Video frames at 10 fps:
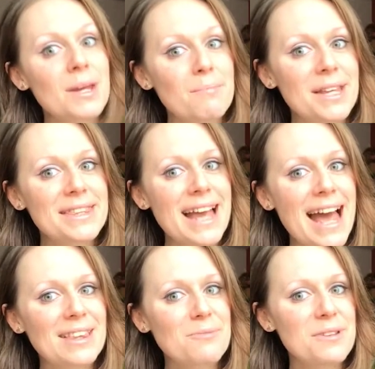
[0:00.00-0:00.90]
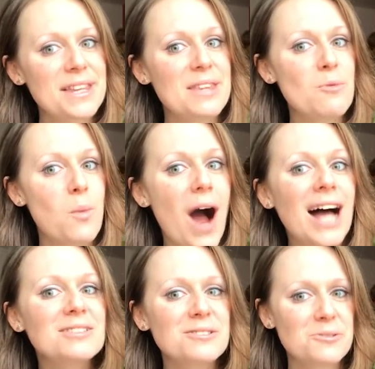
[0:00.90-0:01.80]
But then, within
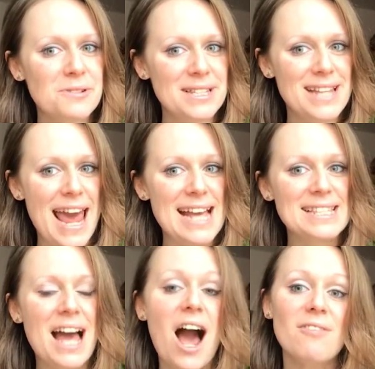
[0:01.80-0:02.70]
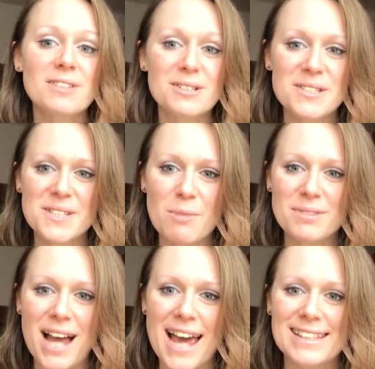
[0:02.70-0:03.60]
one to three days after you
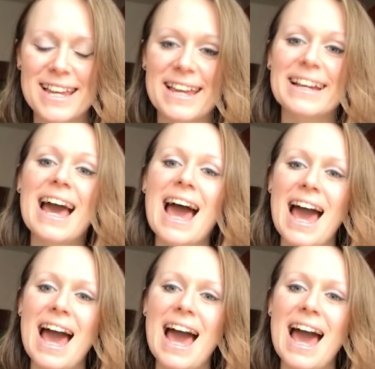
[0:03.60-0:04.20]
stop dieting